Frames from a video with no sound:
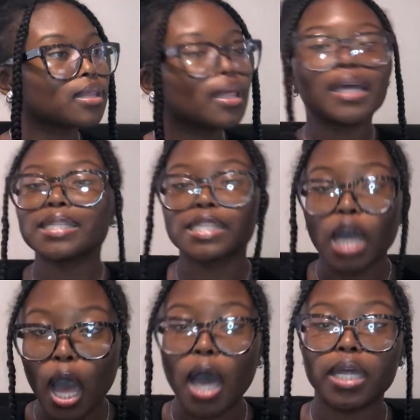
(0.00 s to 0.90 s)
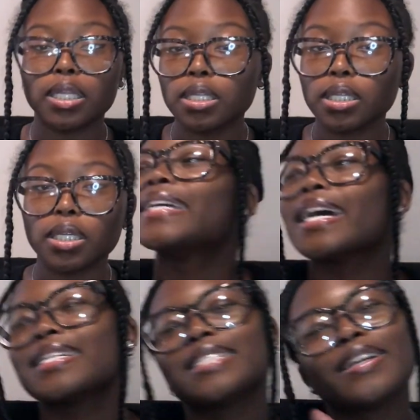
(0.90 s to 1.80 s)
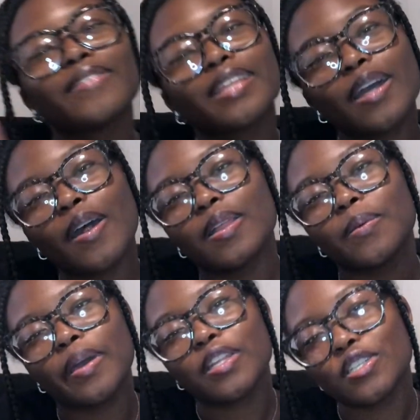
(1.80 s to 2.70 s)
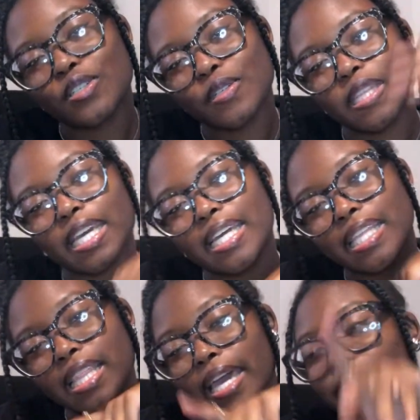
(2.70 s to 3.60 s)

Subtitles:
It's God. Yes, they really are the way, the truth, and the life.